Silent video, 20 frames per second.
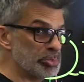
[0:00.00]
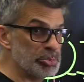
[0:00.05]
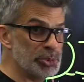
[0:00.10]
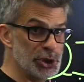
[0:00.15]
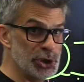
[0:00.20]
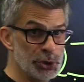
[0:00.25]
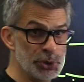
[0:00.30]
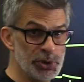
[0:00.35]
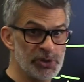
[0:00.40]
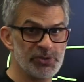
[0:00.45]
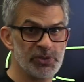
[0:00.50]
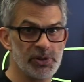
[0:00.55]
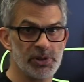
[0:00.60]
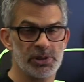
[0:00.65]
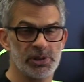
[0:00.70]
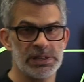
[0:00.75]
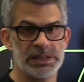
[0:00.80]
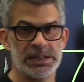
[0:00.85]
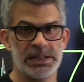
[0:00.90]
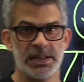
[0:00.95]

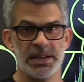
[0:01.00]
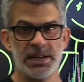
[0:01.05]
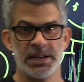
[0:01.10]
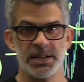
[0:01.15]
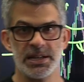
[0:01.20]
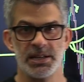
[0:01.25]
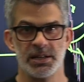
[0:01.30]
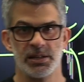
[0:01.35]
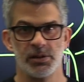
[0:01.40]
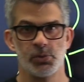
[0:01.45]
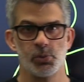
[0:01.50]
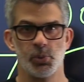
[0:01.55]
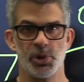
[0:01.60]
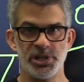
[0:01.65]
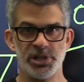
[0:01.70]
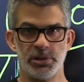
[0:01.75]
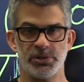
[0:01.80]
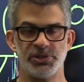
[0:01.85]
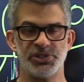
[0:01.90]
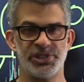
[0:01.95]
beautiful.
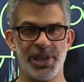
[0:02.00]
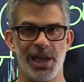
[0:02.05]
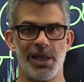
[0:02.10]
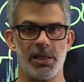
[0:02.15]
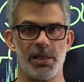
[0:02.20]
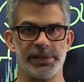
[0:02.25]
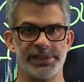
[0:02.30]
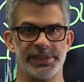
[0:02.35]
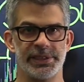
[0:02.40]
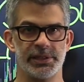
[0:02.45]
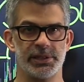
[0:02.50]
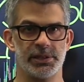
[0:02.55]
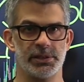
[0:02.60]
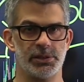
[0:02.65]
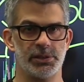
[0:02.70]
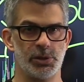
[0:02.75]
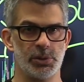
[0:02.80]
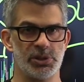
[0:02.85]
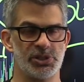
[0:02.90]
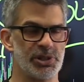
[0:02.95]
When you sell
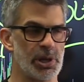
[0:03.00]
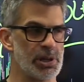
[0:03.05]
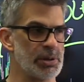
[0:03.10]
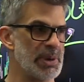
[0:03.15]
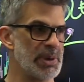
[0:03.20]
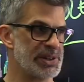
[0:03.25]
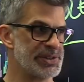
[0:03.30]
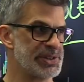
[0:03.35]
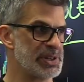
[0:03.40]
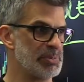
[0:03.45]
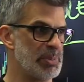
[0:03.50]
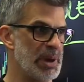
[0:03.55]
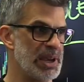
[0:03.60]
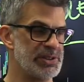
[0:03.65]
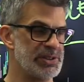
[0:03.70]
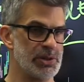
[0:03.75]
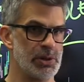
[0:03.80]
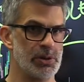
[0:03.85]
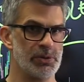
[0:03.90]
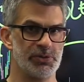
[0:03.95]
the US dollar Mexican
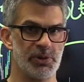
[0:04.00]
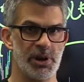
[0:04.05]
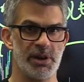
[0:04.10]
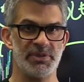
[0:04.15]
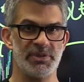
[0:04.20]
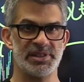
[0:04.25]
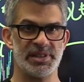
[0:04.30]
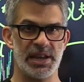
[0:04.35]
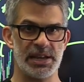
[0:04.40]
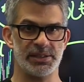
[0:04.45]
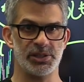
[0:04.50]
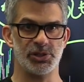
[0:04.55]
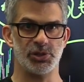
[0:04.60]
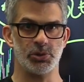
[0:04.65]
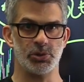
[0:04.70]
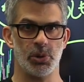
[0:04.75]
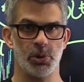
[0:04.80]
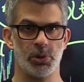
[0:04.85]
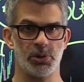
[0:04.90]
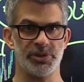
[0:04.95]
peso, for every day that
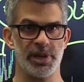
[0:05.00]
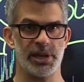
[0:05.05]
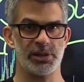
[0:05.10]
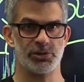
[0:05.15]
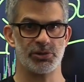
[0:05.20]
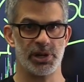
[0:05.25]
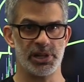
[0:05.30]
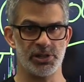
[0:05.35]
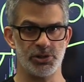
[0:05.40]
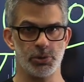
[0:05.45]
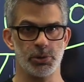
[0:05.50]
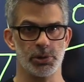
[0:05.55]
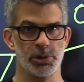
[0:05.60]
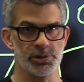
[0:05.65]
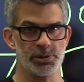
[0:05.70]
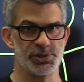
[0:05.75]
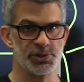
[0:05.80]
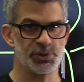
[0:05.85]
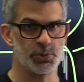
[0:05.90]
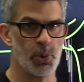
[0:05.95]
you hold that trade, you
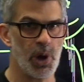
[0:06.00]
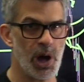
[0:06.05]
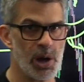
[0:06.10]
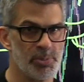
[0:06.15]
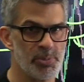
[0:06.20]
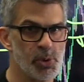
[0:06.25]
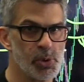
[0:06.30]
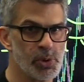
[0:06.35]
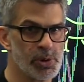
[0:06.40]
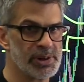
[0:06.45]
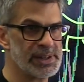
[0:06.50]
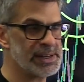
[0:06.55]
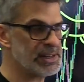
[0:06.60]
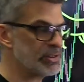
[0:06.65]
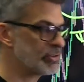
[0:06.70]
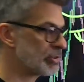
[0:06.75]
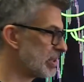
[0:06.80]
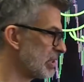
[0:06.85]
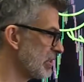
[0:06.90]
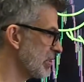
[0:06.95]
earn swap or
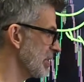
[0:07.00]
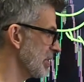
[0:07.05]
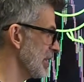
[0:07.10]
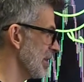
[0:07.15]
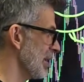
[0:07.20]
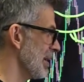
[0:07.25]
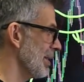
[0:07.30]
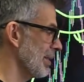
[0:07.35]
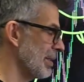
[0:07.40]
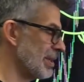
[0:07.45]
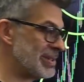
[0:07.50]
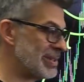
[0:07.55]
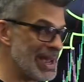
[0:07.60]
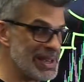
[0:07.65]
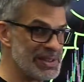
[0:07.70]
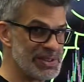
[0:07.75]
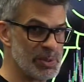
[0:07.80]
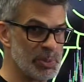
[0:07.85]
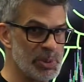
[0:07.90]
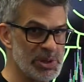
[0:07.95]
interest. This
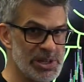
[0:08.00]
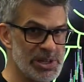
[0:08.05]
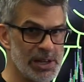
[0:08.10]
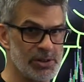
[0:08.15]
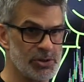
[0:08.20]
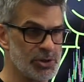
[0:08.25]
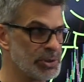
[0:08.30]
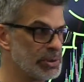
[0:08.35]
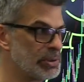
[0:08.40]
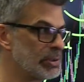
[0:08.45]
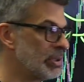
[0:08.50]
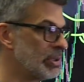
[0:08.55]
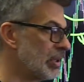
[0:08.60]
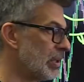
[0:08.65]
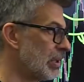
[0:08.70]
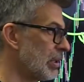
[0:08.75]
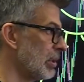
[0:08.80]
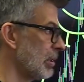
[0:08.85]
has the potential